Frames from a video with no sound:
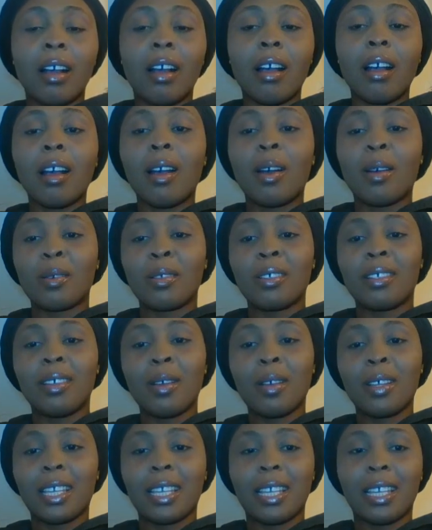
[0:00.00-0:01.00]
Oh,
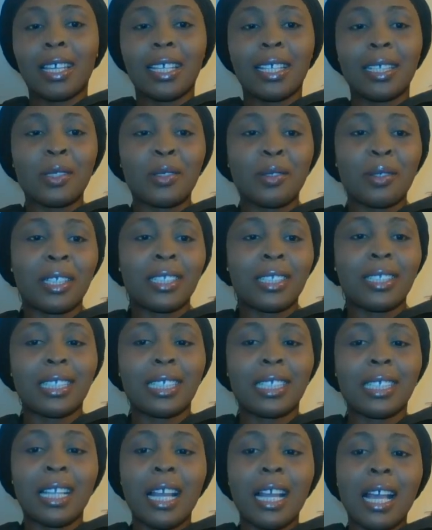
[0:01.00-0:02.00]
okay,
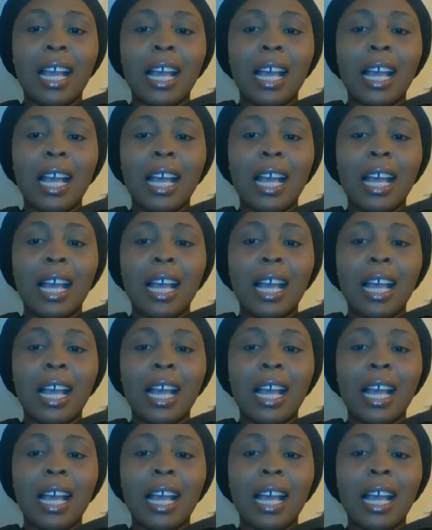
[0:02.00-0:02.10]
interesting.